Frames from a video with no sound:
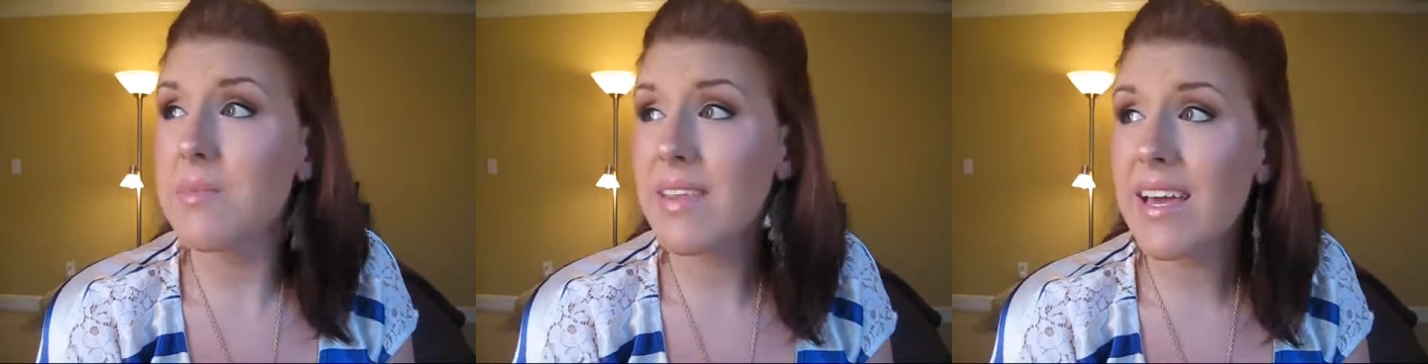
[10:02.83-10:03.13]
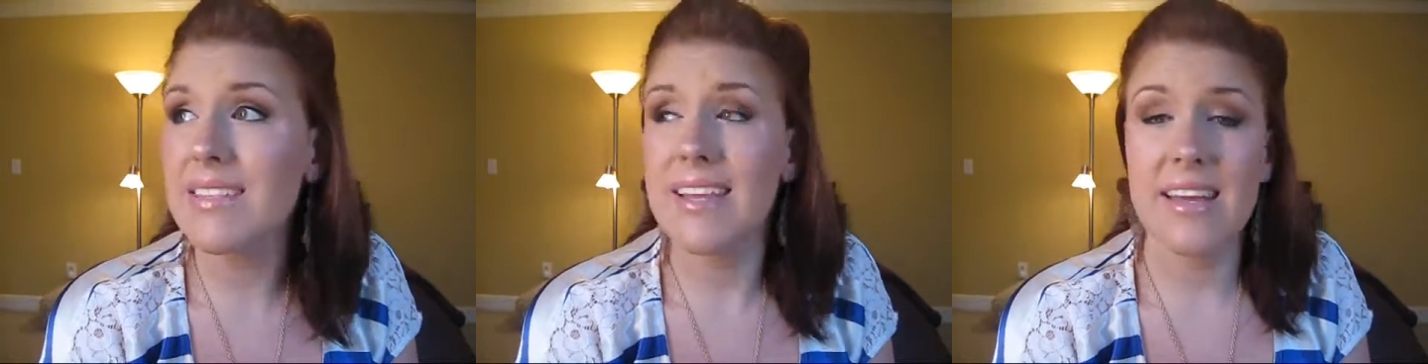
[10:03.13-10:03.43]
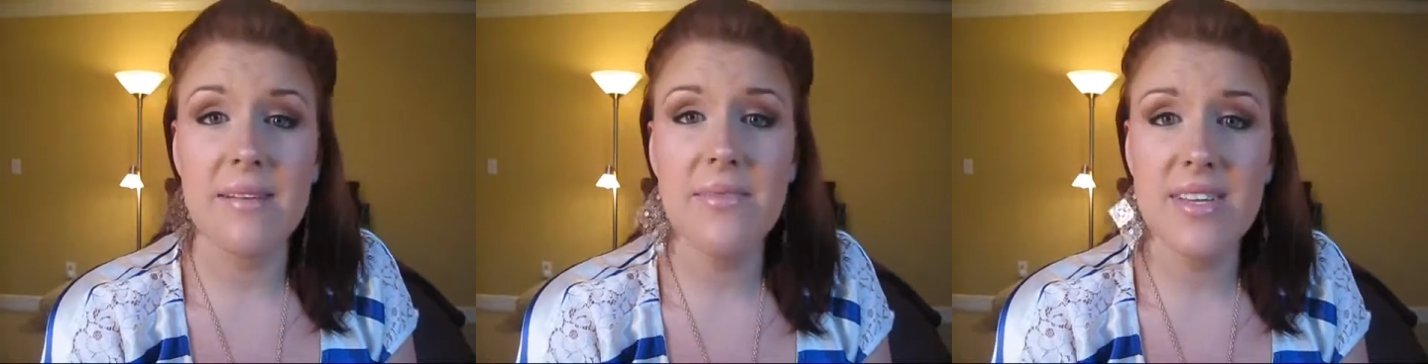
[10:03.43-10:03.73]
you be like,
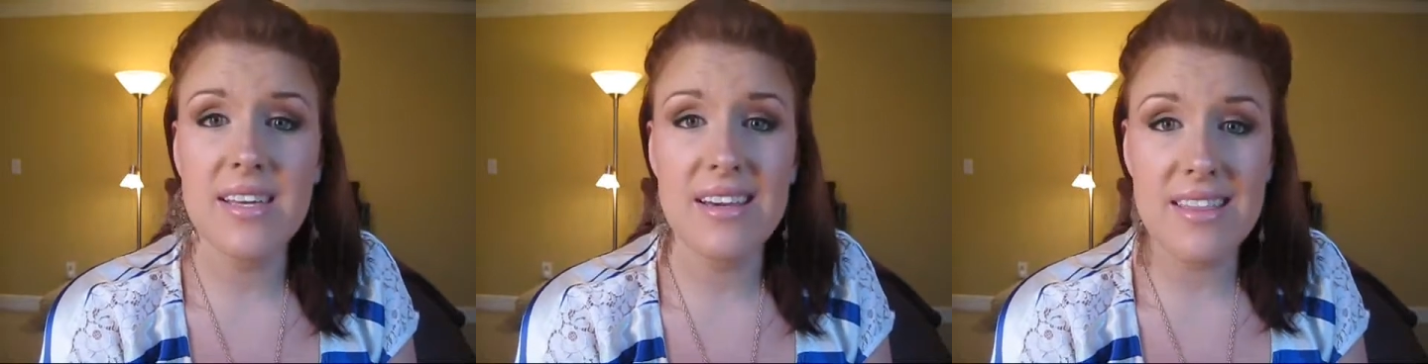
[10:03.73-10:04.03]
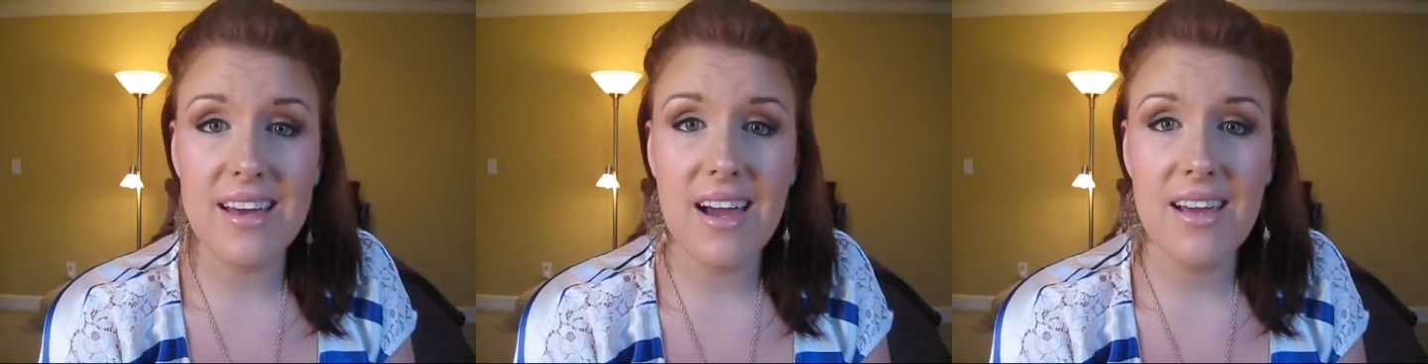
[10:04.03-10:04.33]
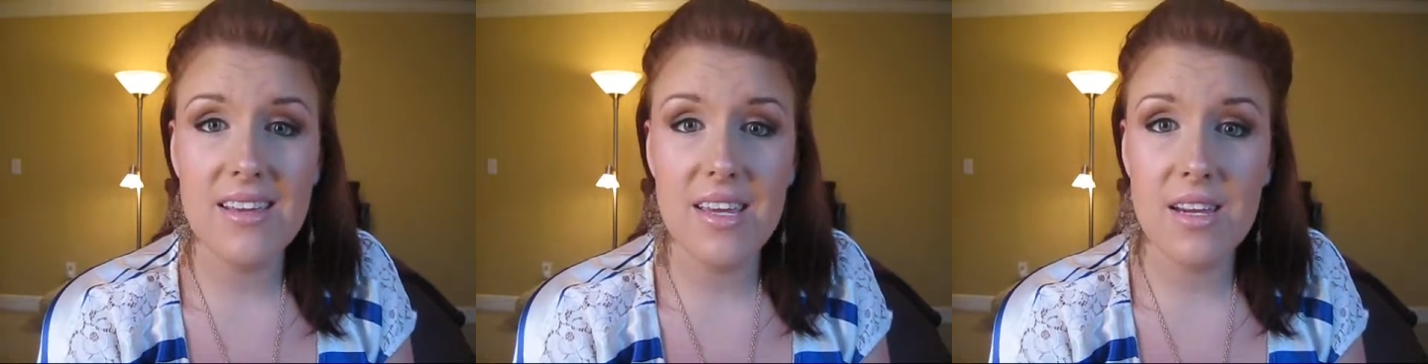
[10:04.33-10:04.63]
dang, I'm really good at
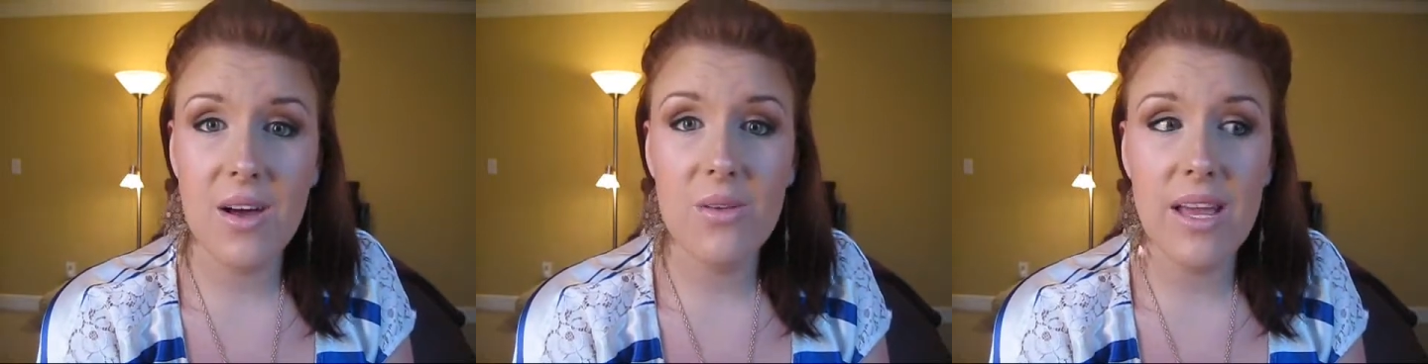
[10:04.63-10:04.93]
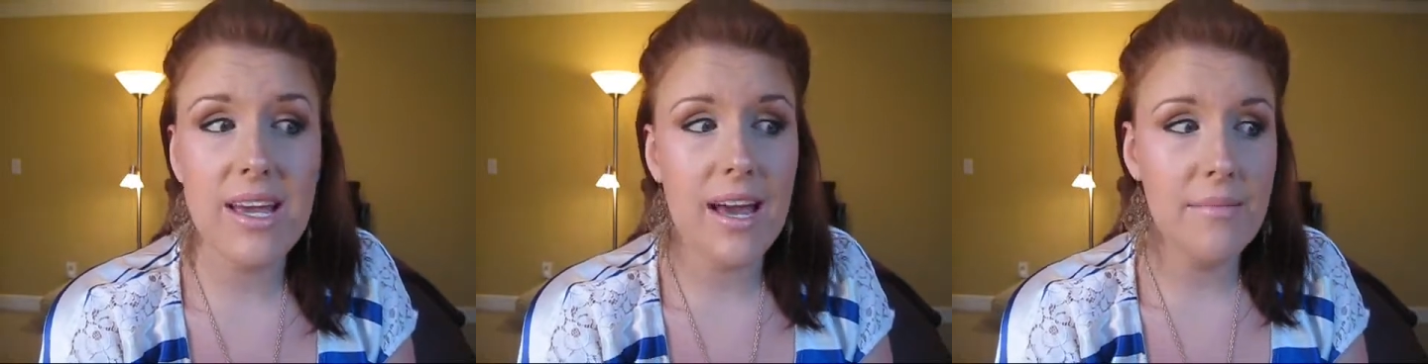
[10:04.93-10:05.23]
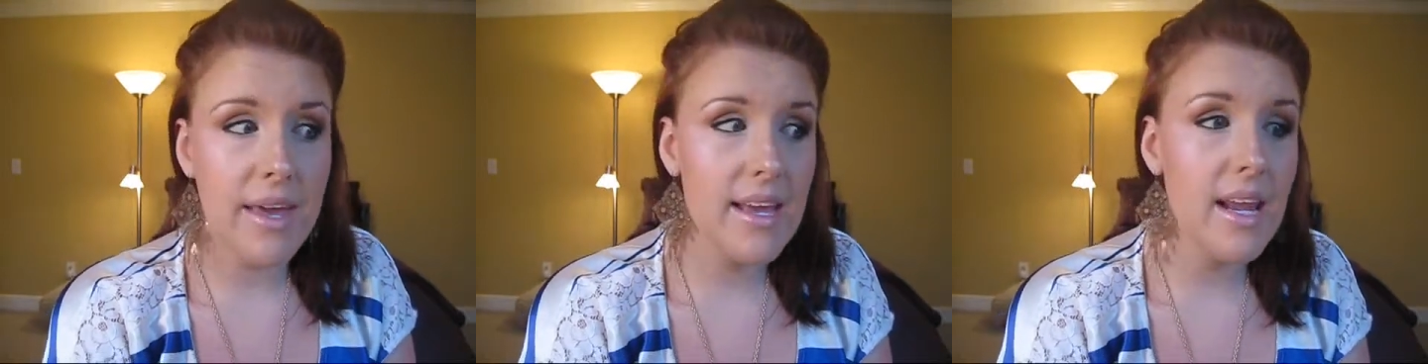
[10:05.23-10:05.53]
that. You know, like I
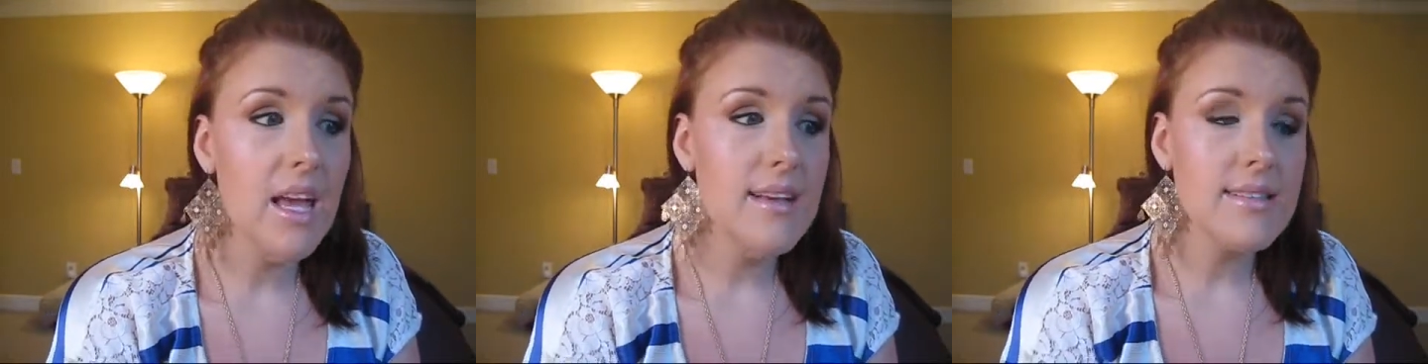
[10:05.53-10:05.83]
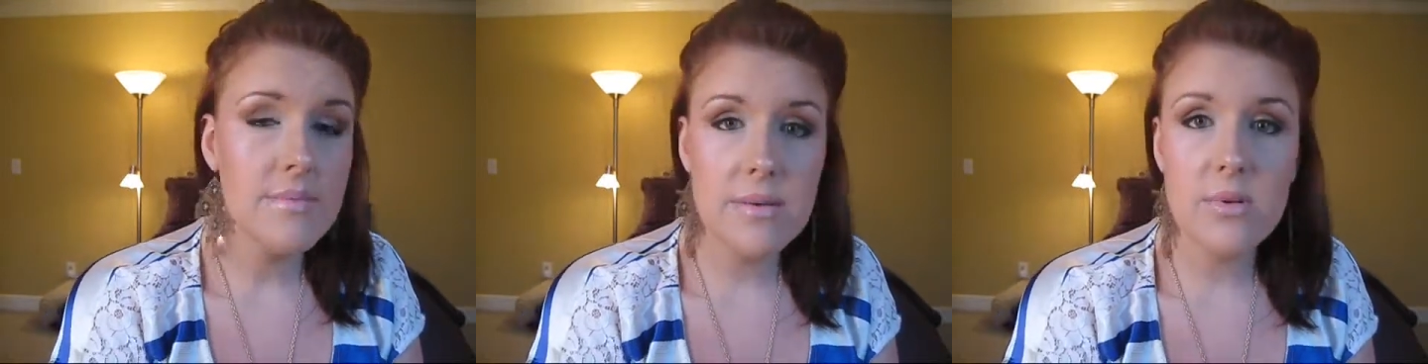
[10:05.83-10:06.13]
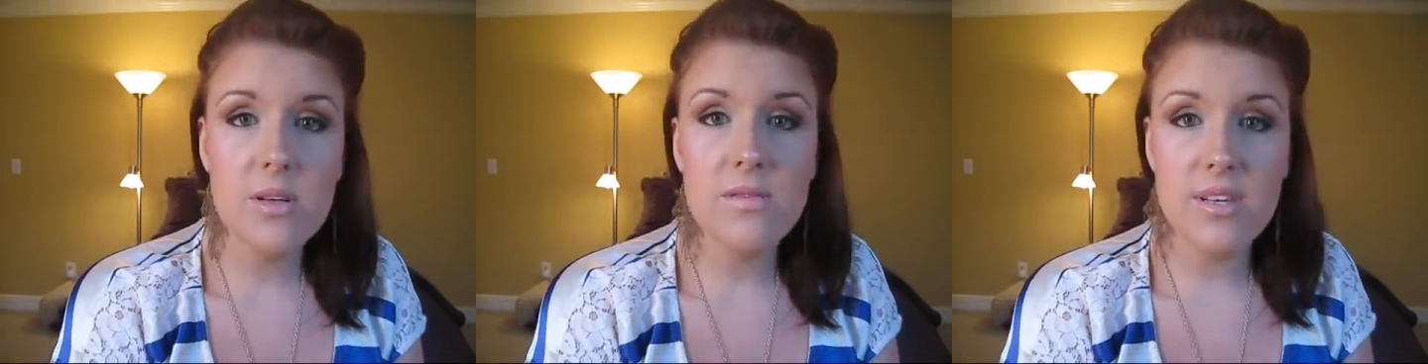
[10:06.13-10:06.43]
made some
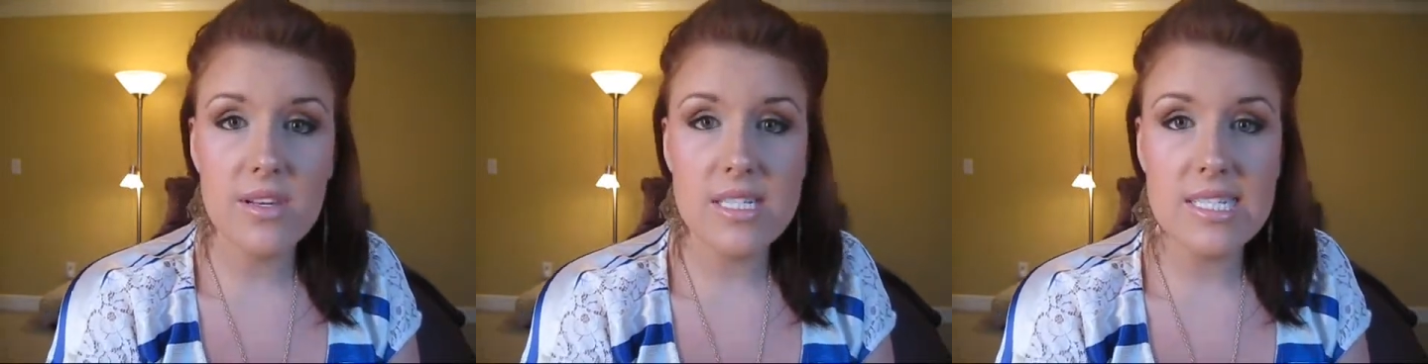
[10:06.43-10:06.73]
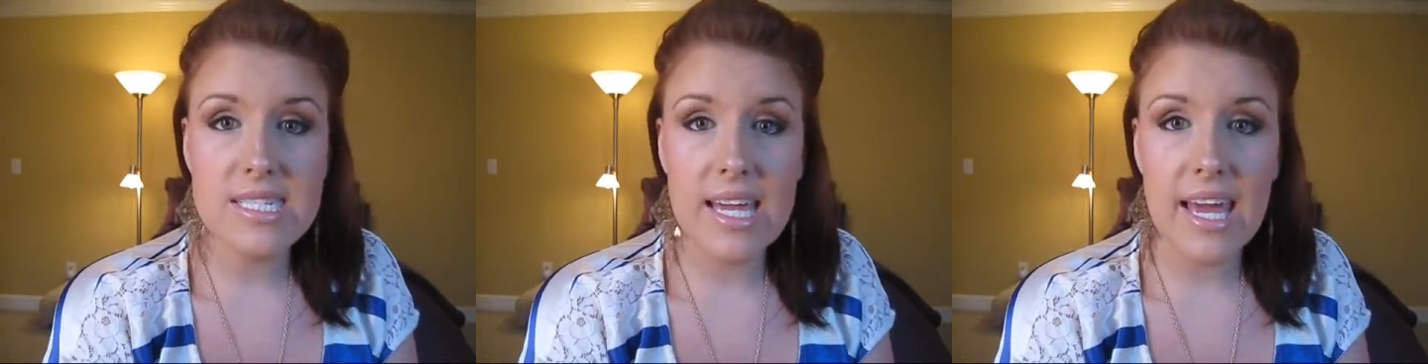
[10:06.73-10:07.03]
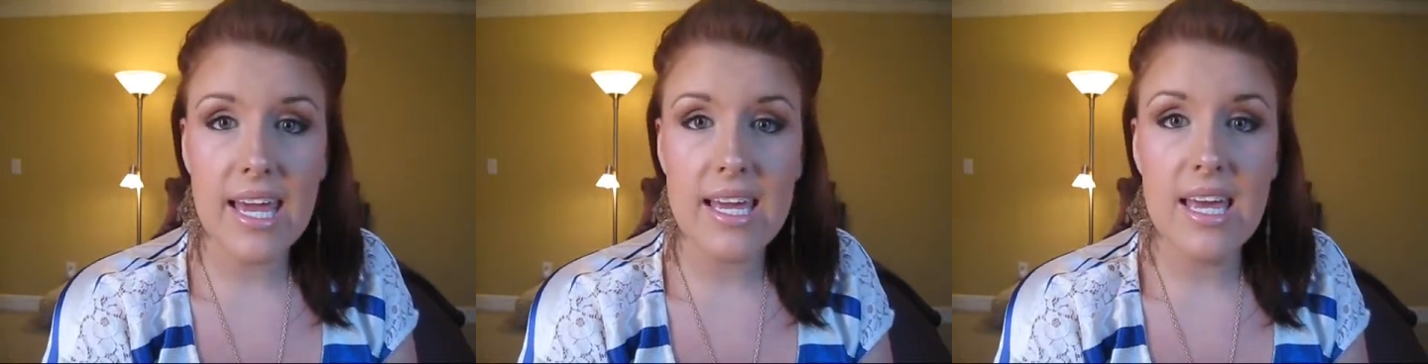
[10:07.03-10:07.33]
people feel good
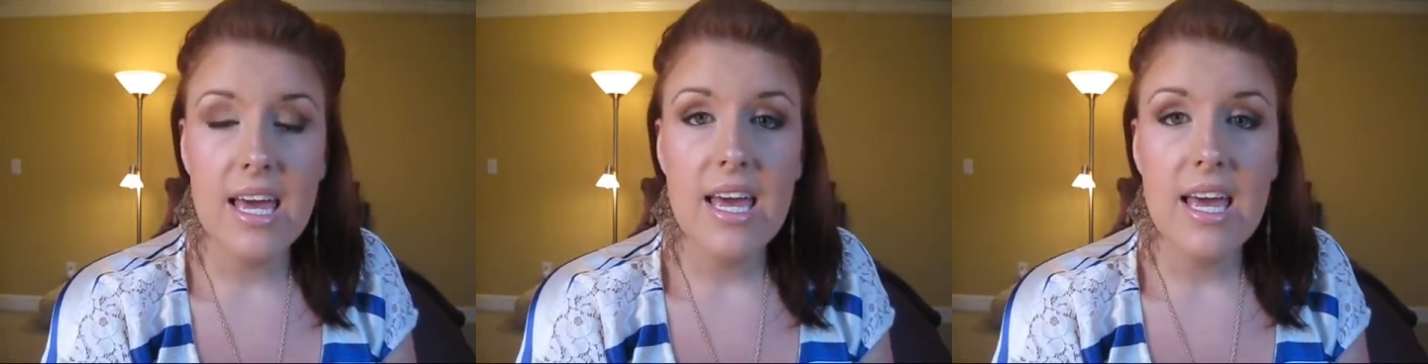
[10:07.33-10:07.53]
today,